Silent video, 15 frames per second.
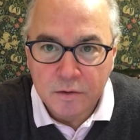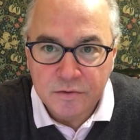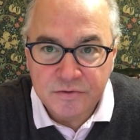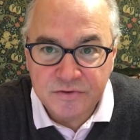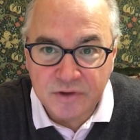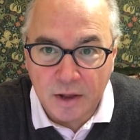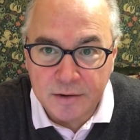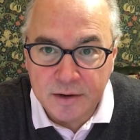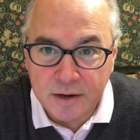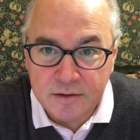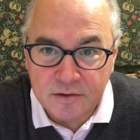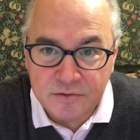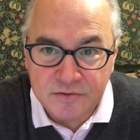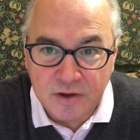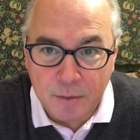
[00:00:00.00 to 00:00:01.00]
Sunday,
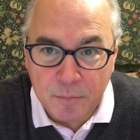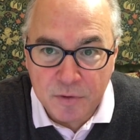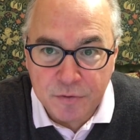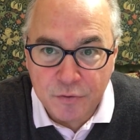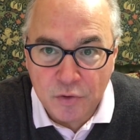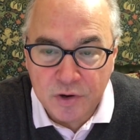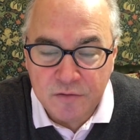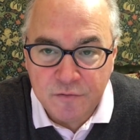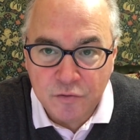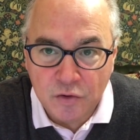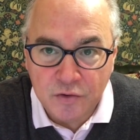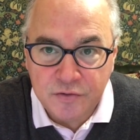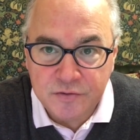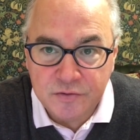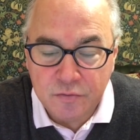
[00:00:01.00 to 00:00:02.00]
December
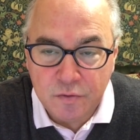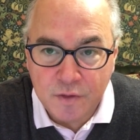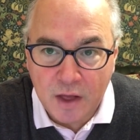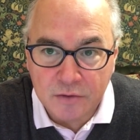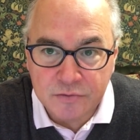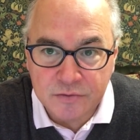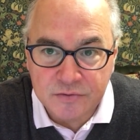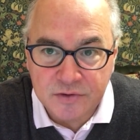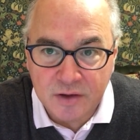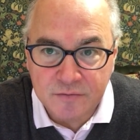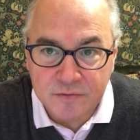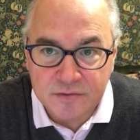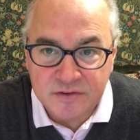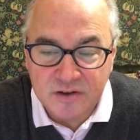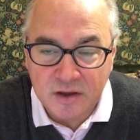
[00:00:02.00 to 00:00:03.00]
31st,
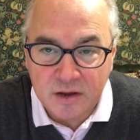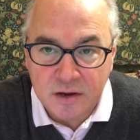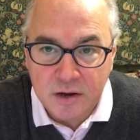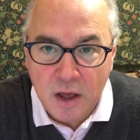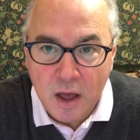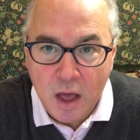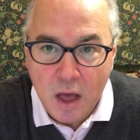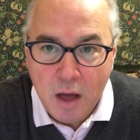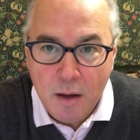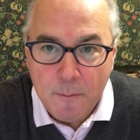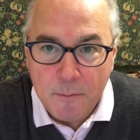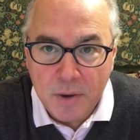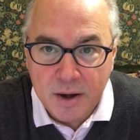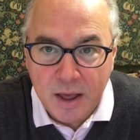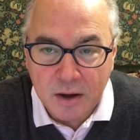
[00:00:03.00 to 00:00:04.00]
2017,
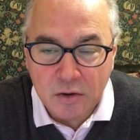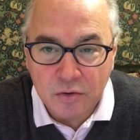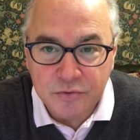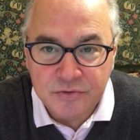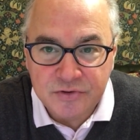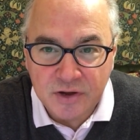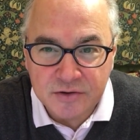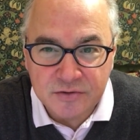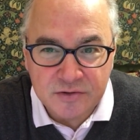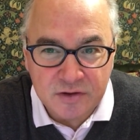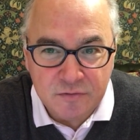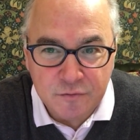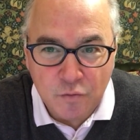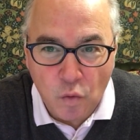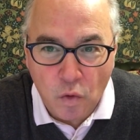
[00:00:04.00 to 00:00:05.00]
Monaco
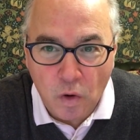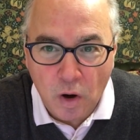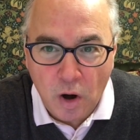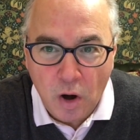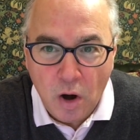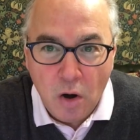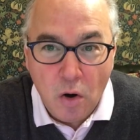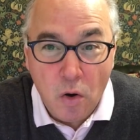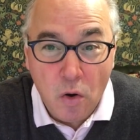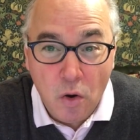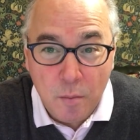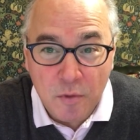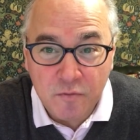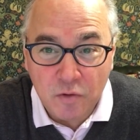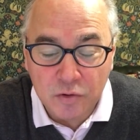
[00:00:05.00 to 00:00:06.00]
64,
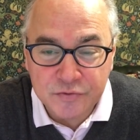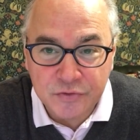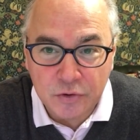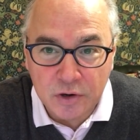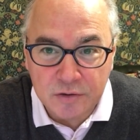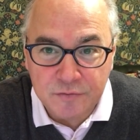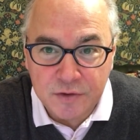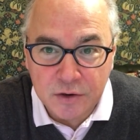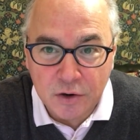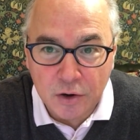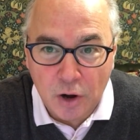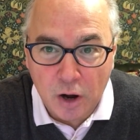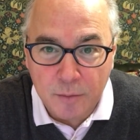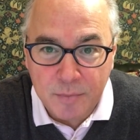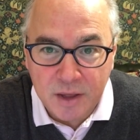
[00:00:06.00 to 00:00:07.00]
home of alternative
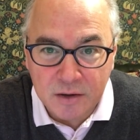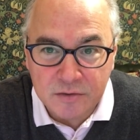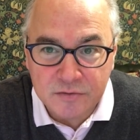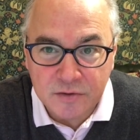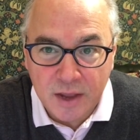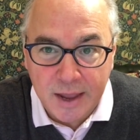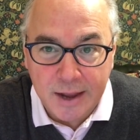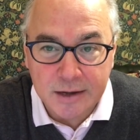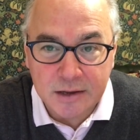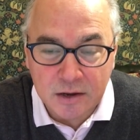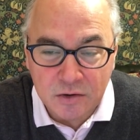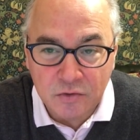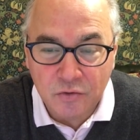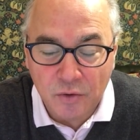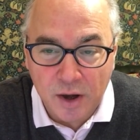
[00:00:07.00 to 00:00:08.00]
economics and
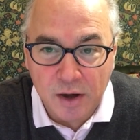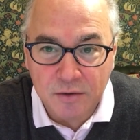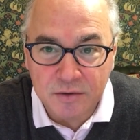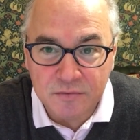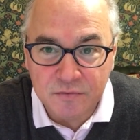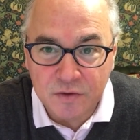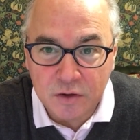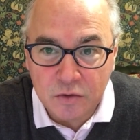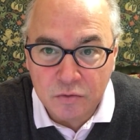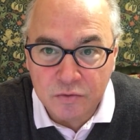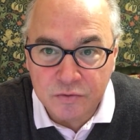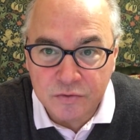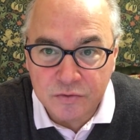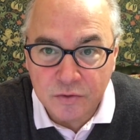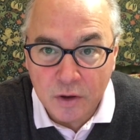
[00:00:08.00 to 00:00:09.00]
contrarian
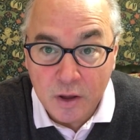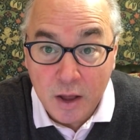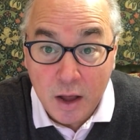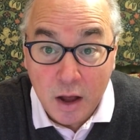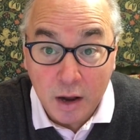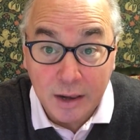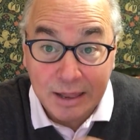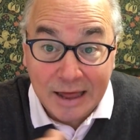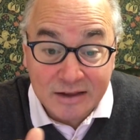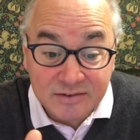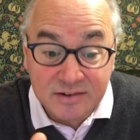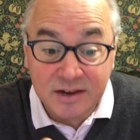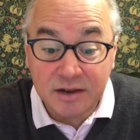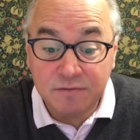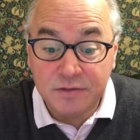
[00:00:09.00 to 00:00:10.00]
views.
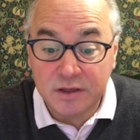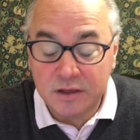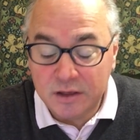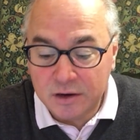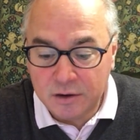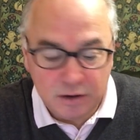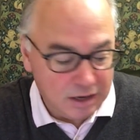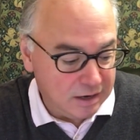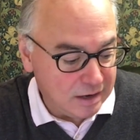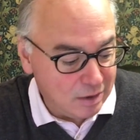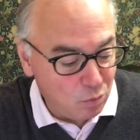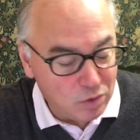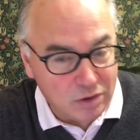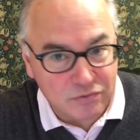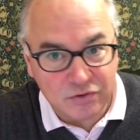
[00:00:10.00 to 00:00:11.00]
Last day of the year, and I
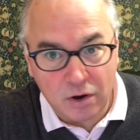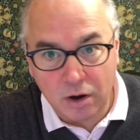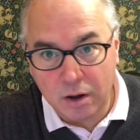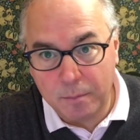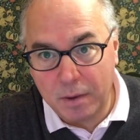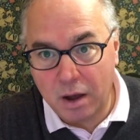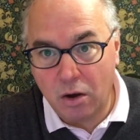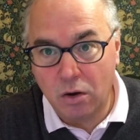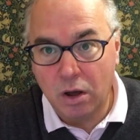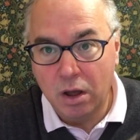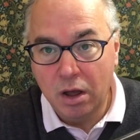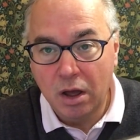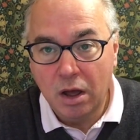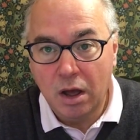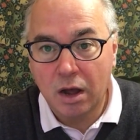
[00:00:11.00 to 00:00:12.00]
want to talk about
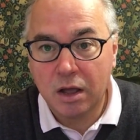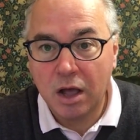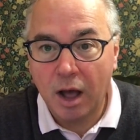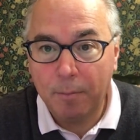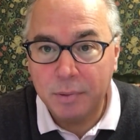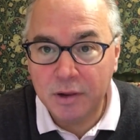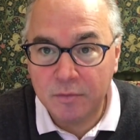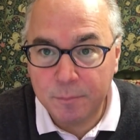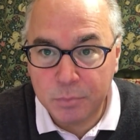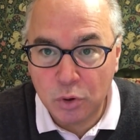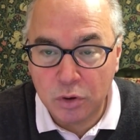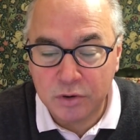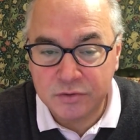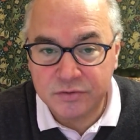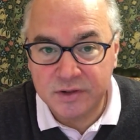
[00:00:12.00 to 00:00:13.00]
a couple of
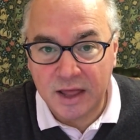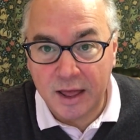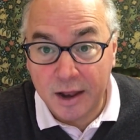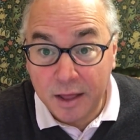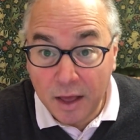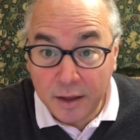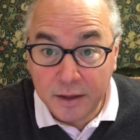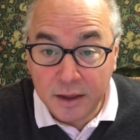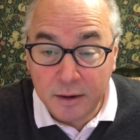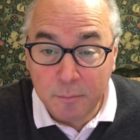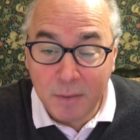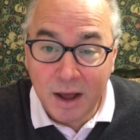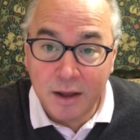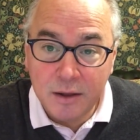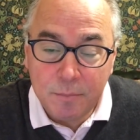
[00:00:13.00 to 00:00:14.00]
books that, in
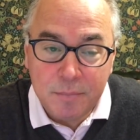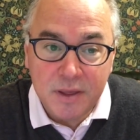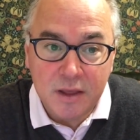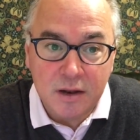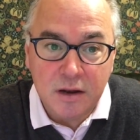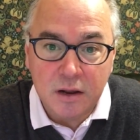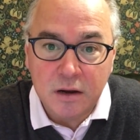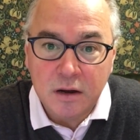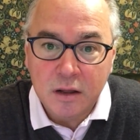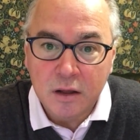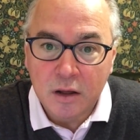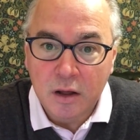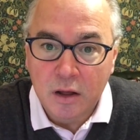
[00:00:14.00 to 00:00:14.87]
my opinion,